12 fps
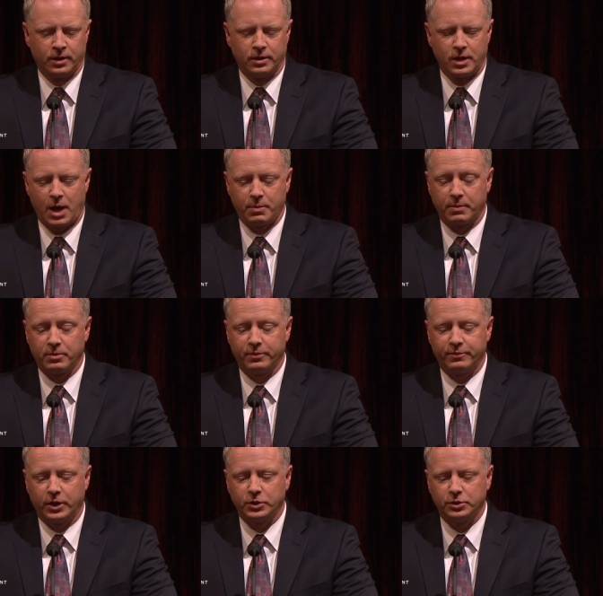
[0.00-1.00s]
Now, my
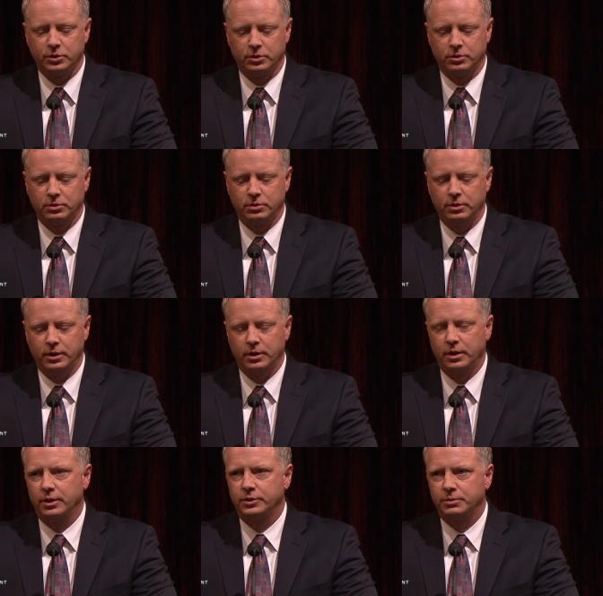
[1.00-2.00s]
professional
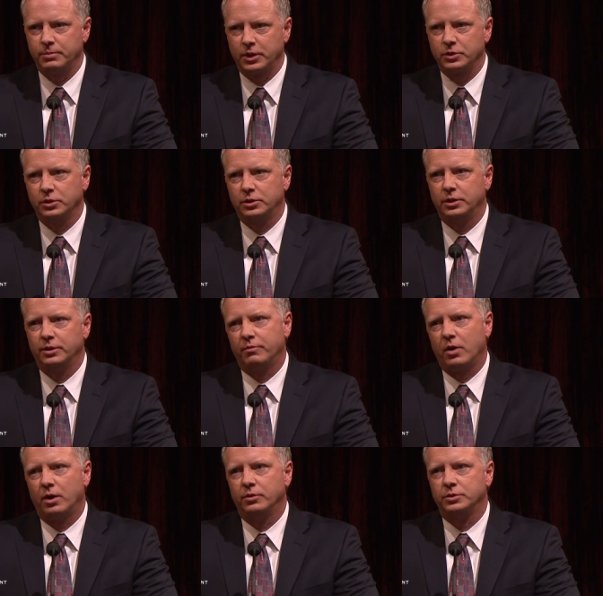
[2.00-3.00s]
uh, specialty
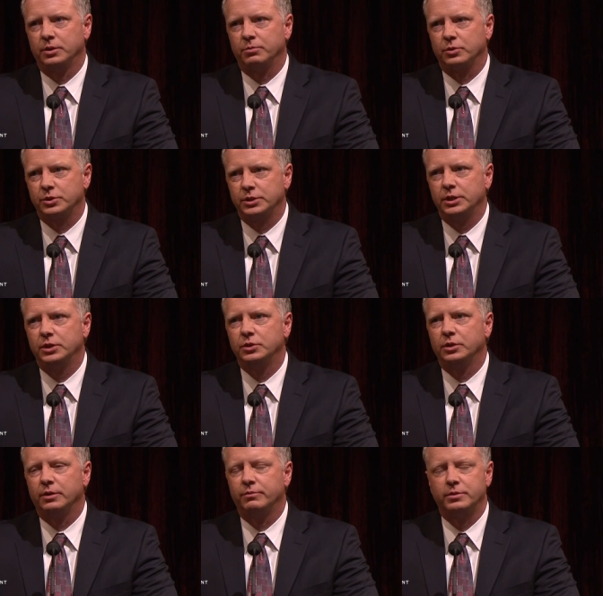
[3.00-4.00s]
involves the
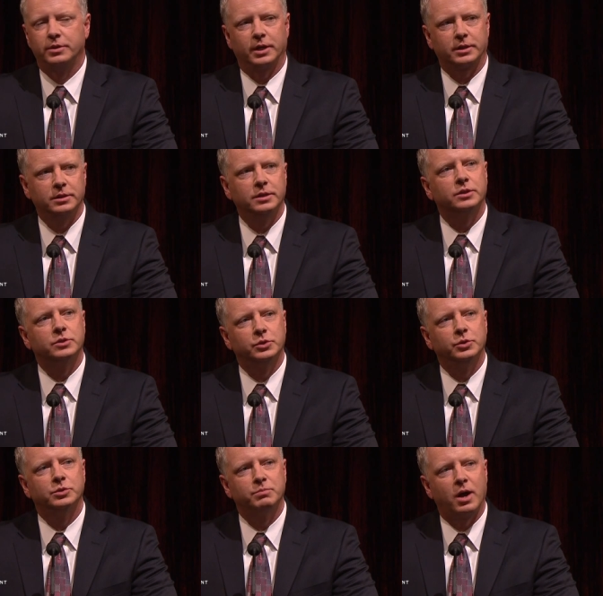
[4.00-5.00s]
procedure of techniques
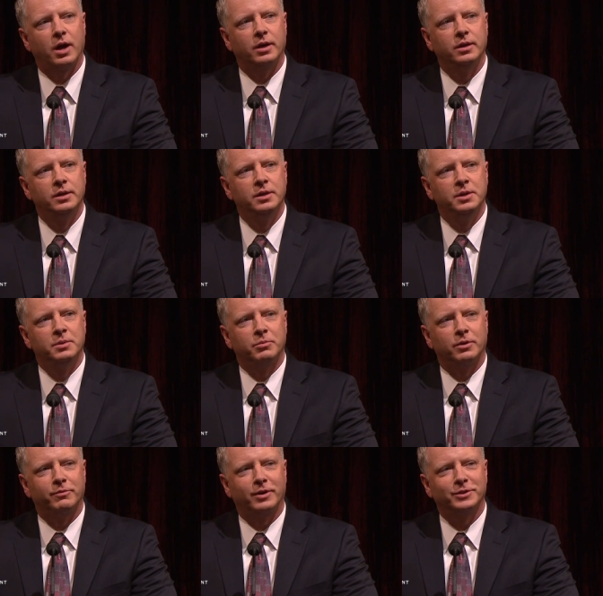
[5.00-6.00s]
used by
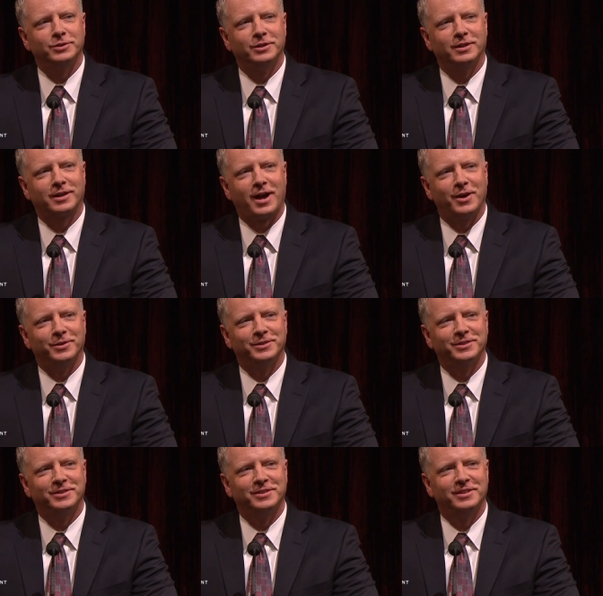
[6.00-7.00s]
professional
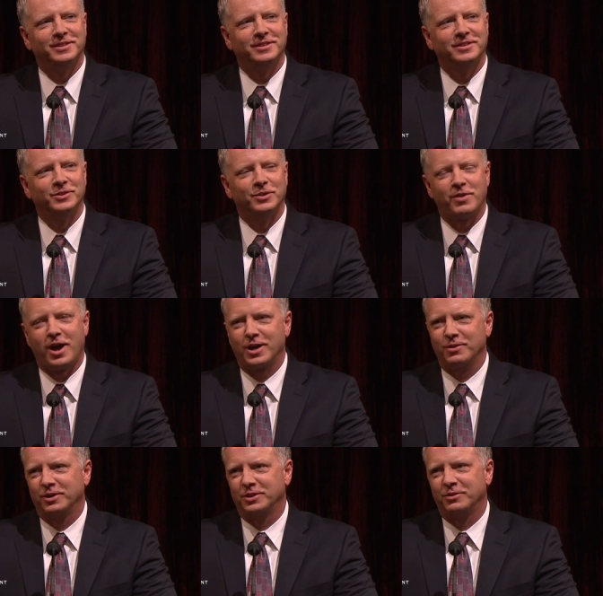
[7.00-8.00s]
accountants to
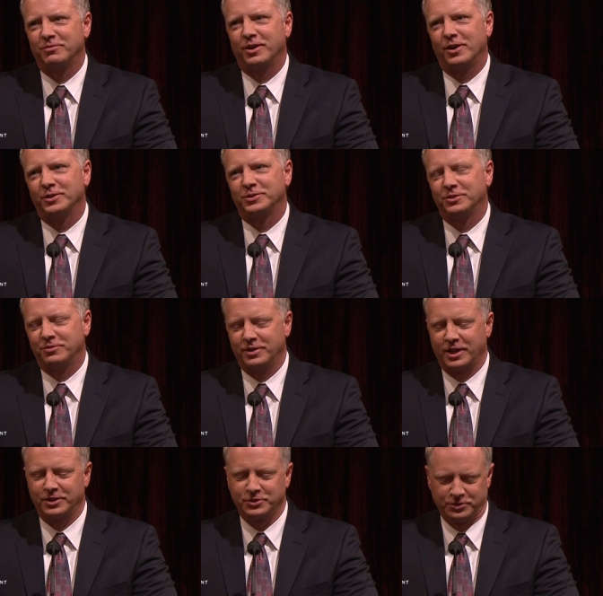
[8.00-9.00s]
evaluate the fairness of
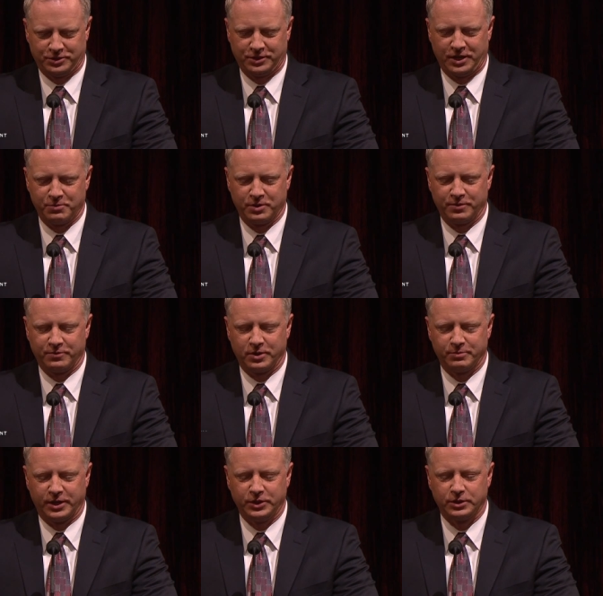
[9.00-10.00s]
financial statement
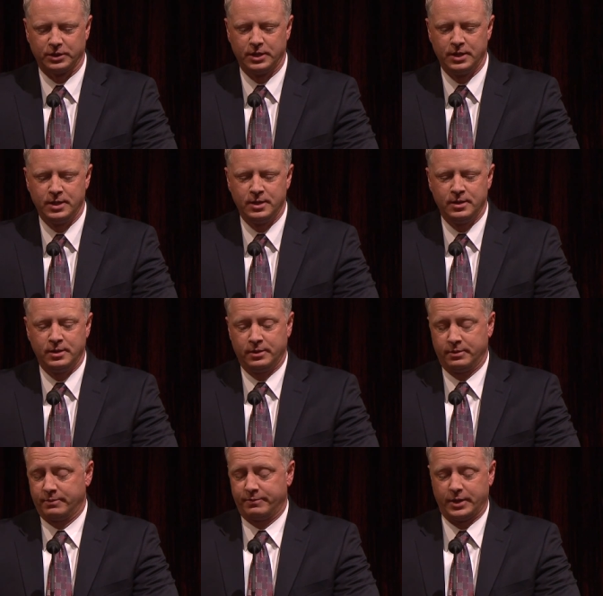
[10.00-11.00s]
information.
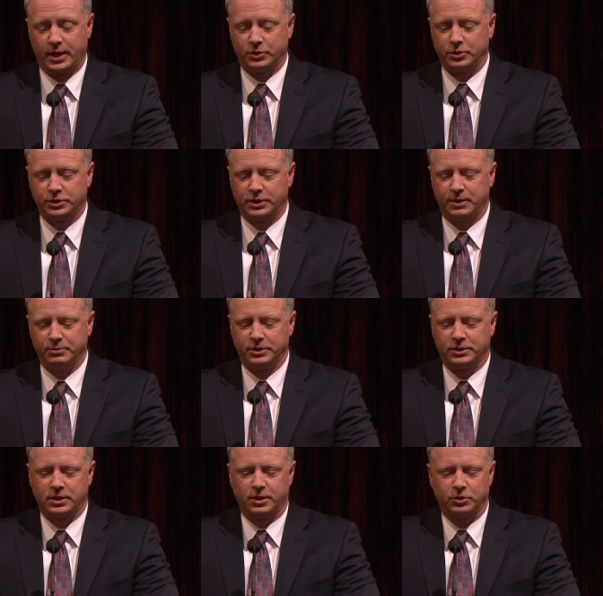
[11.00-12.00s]
Financial
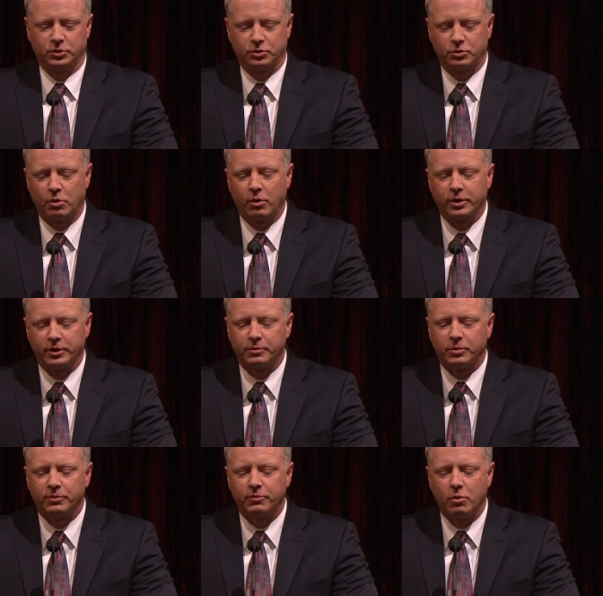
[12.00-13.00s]
statements tell the story
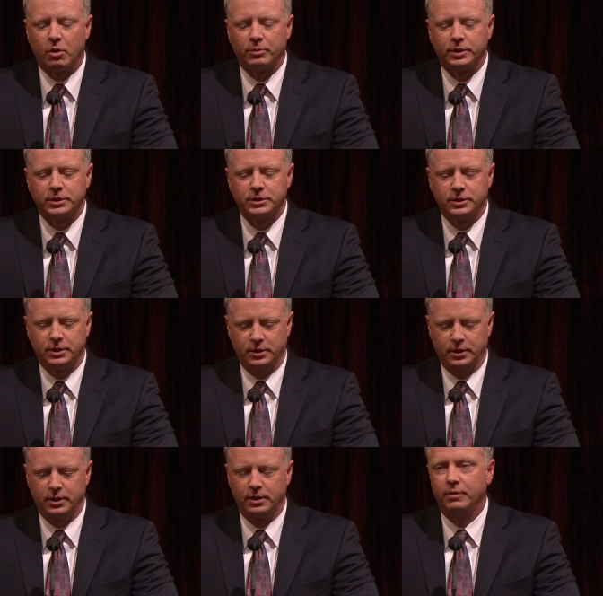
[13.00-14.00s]
of performance
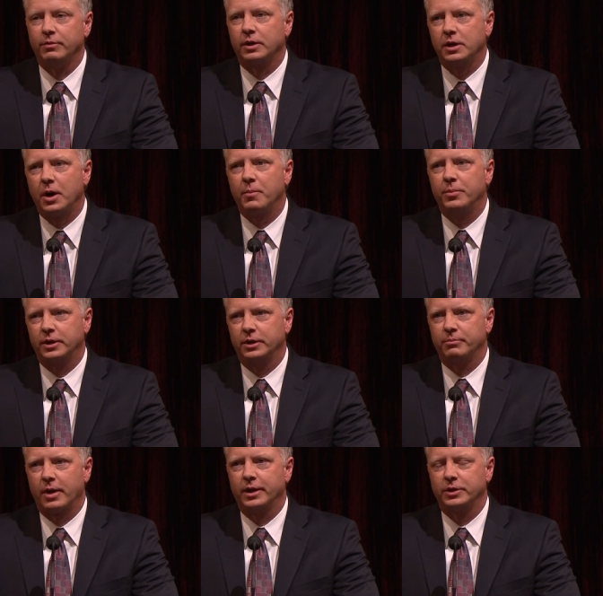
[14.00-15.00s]
of the company
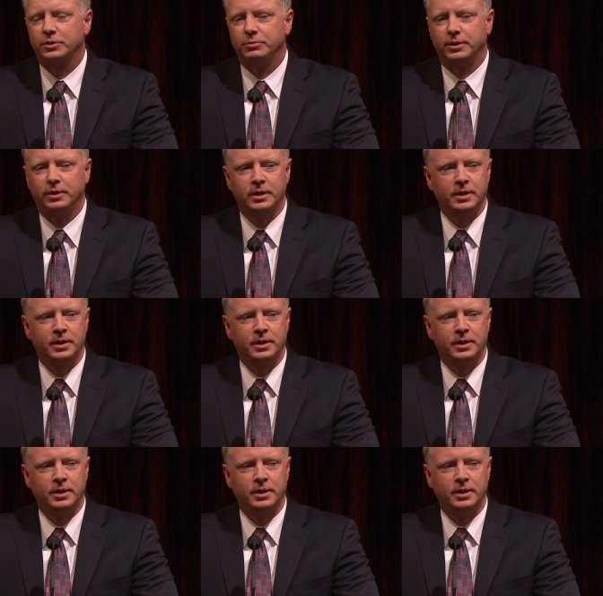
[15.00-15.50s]
and management.